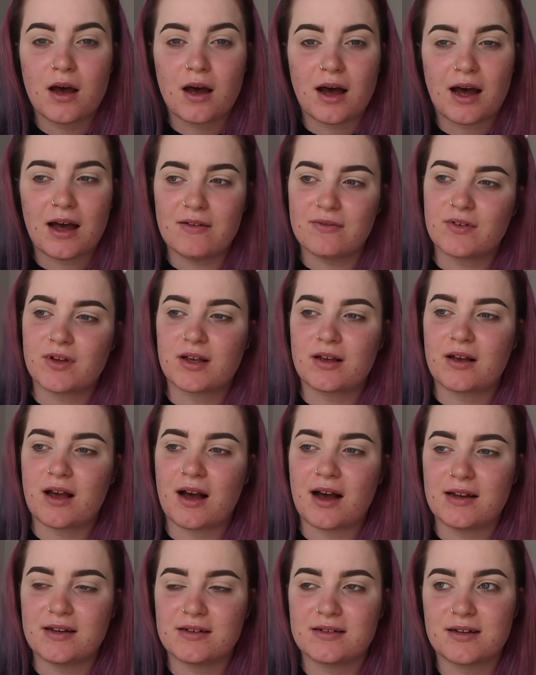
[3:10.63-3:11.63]
I've
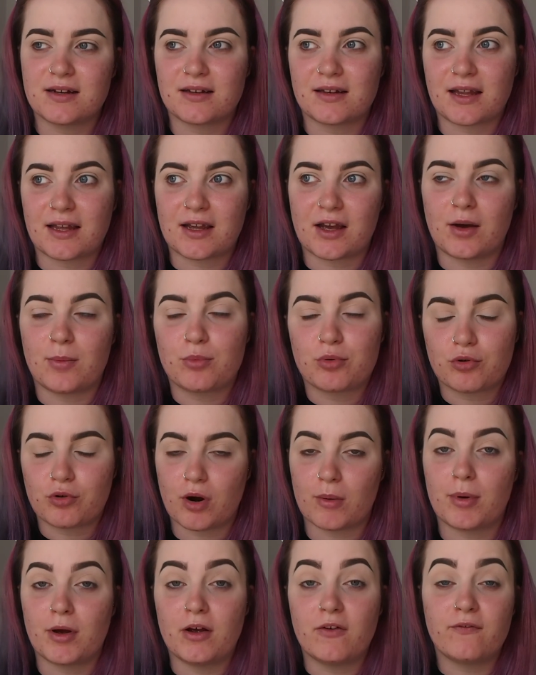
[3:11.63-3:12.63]
kind of done like a
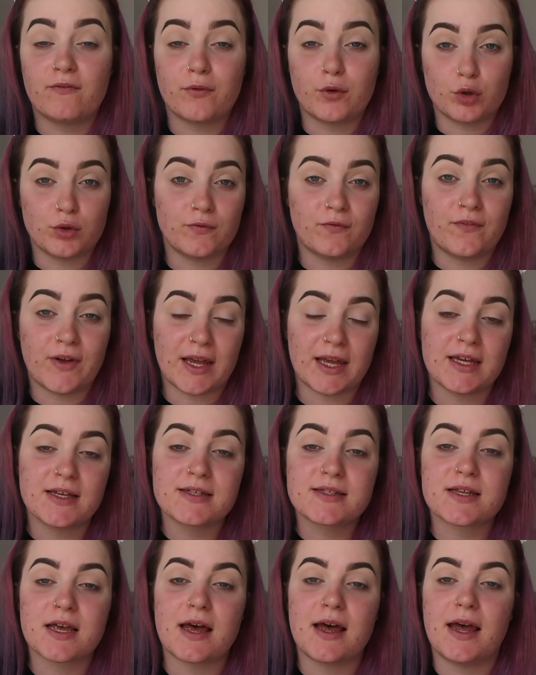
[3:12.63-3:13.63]
proper full
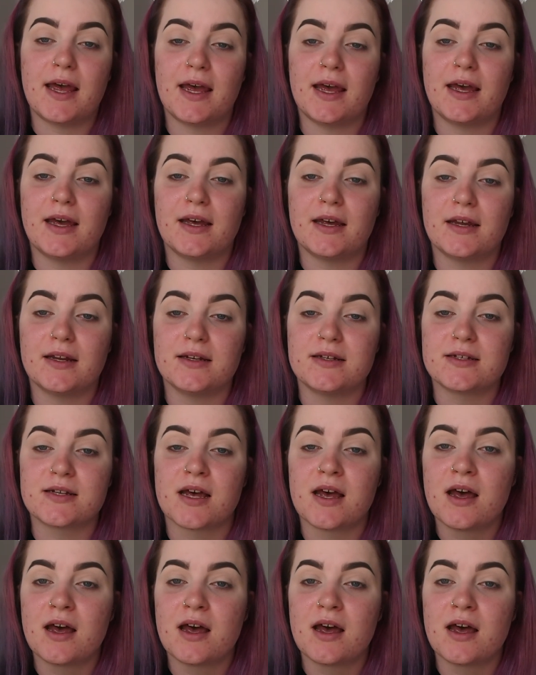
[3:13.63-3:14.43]
face, and